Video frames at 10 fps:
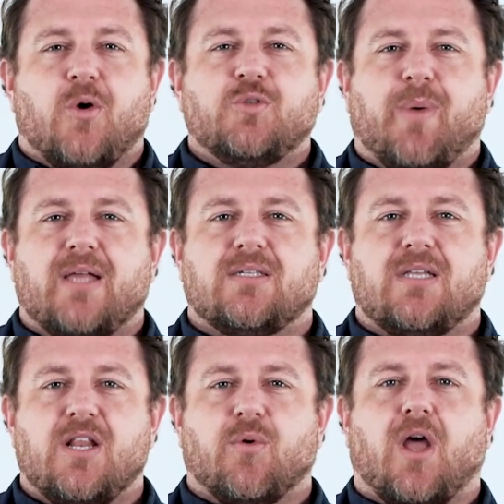Most pets
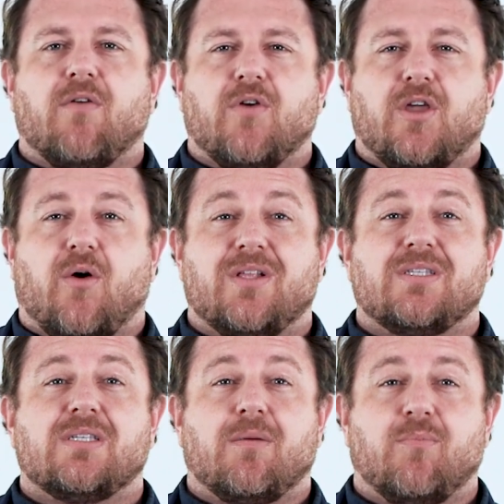need a recovery cone at
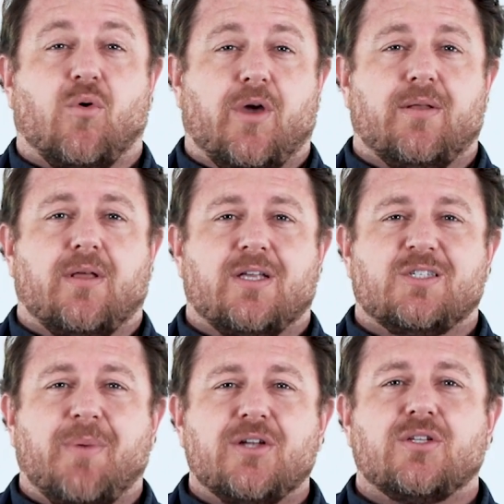some point,
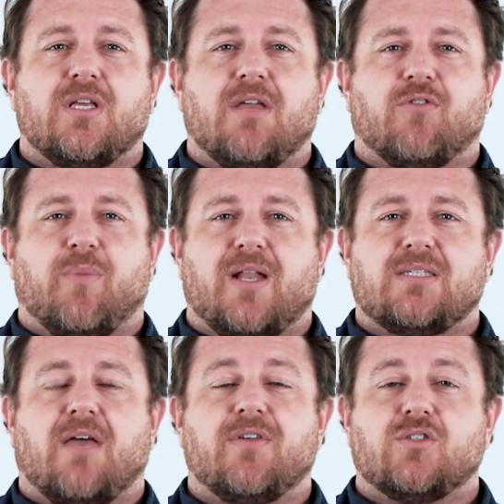especially if your pet
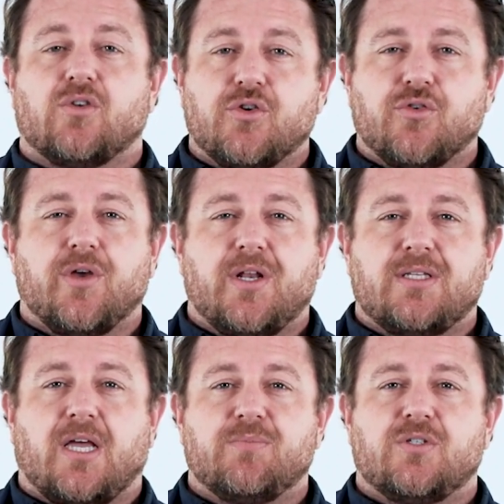is having surgery
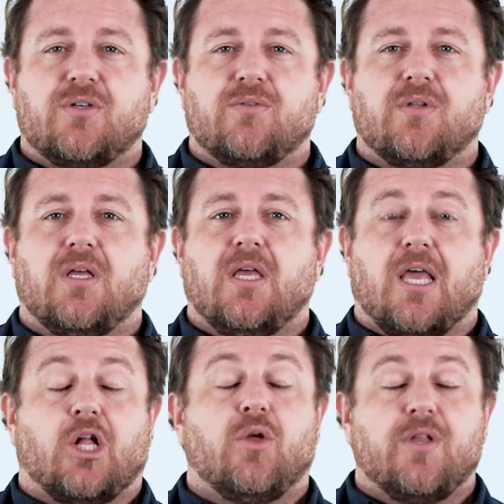anytime soon,
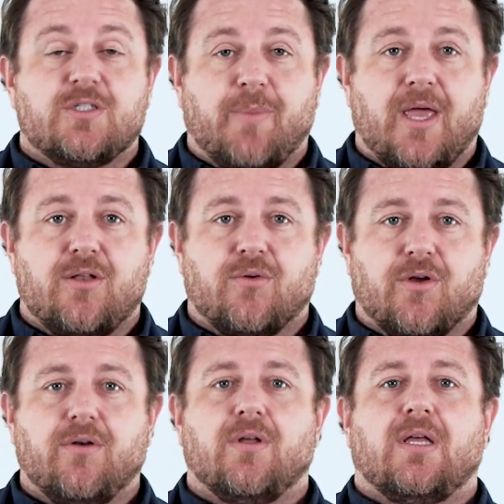including spay and
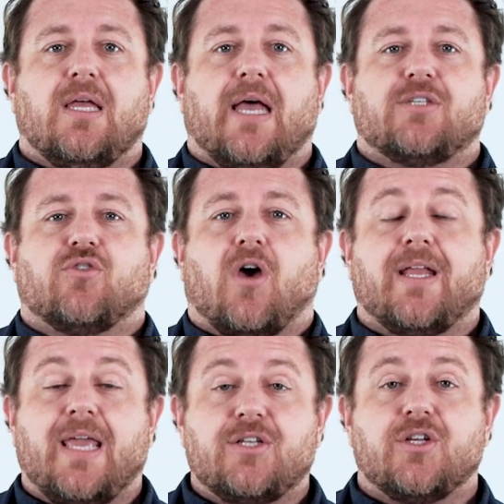neuter, has
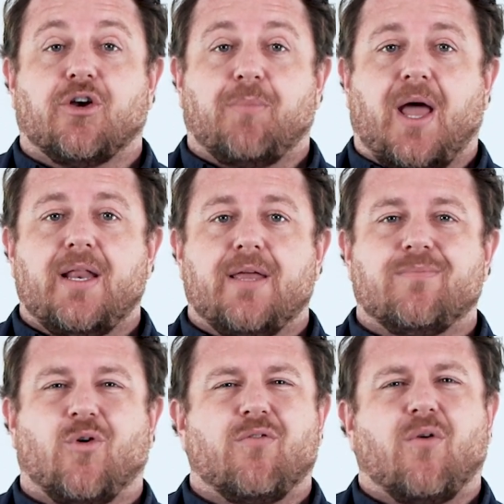chronic itching or
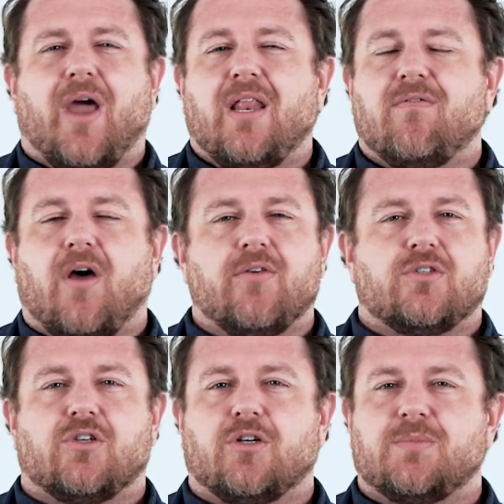biting, or a variety of other
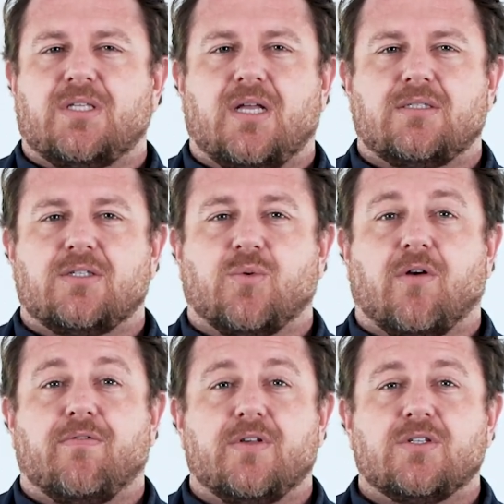circumstances
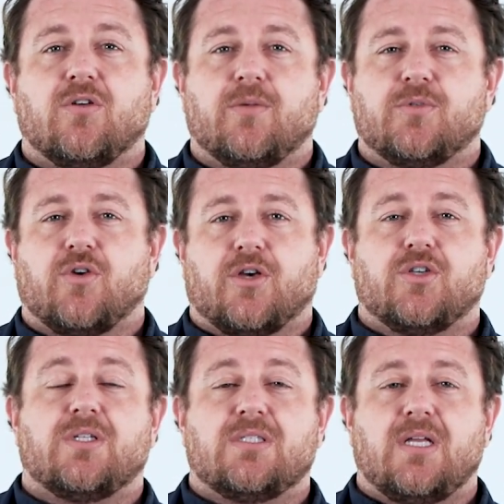where physical
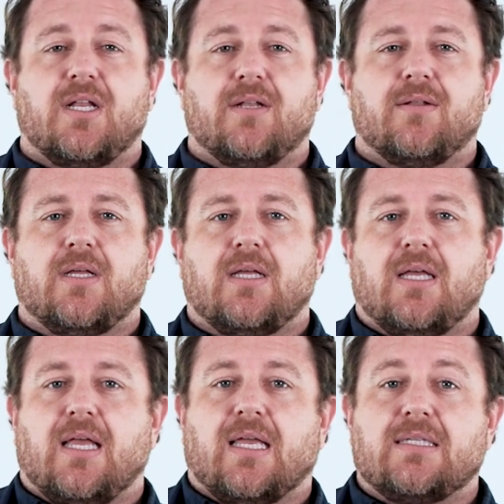obstruction is needed.
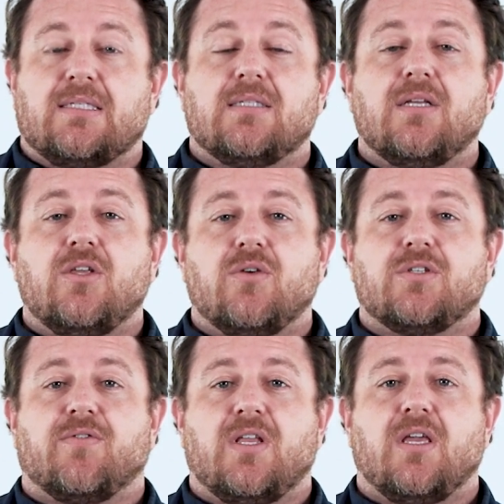Consistent
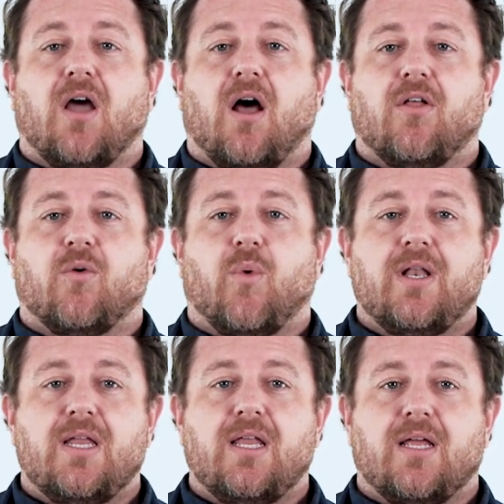use of an e-collar
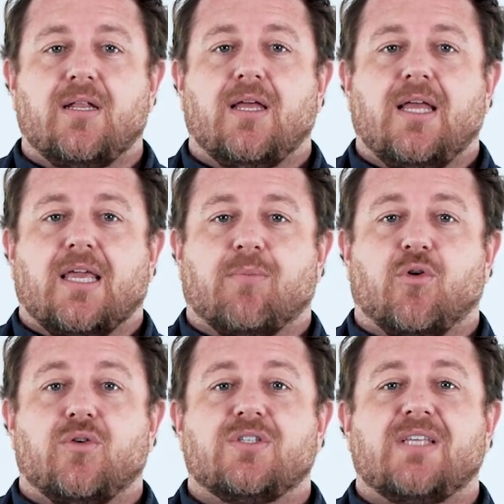when needed can
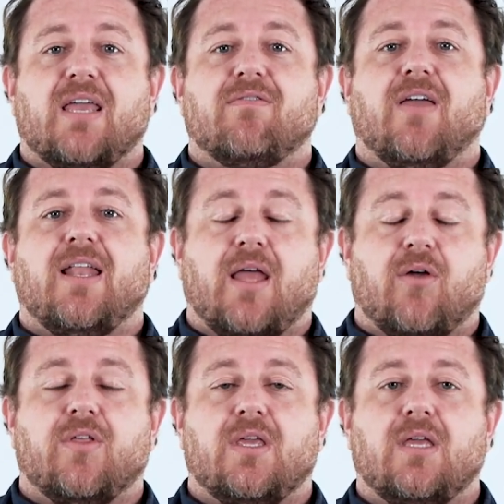produce safe and
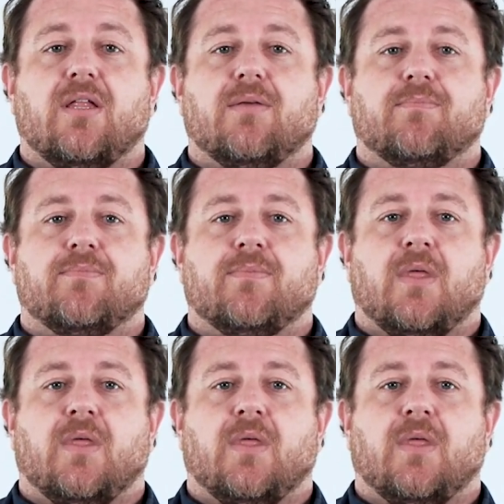healthy healing.